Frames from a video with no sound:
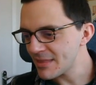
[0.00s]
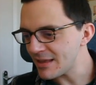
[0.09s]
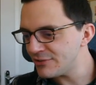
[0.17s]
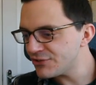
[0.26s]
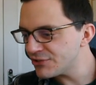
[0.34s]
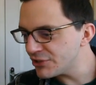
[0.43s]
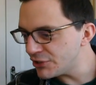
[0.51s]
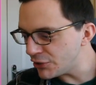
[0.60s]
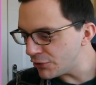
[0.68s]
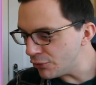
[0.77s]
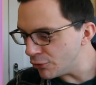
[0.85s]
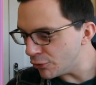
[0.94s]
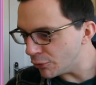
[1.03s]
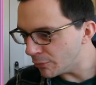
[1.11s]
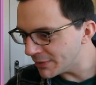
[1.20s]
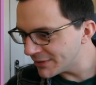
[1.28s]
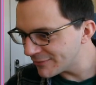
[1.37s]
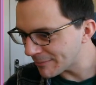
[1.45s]

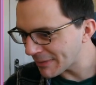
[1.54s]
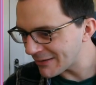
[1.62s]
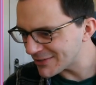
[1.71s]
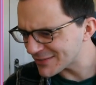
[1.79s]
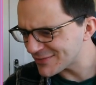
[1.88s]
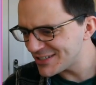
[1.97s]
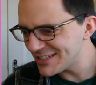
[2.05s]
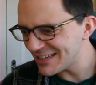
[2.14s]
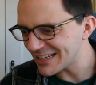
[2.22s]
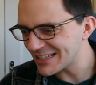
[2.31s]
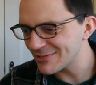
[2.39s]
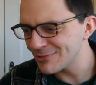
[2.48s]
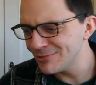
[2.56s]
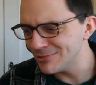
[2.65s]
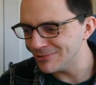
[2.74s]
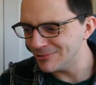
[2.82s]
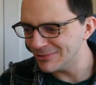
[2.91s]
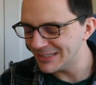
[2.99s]
Skewb for powers of 6.
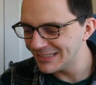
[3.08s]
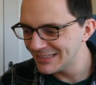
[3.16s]
Ooh.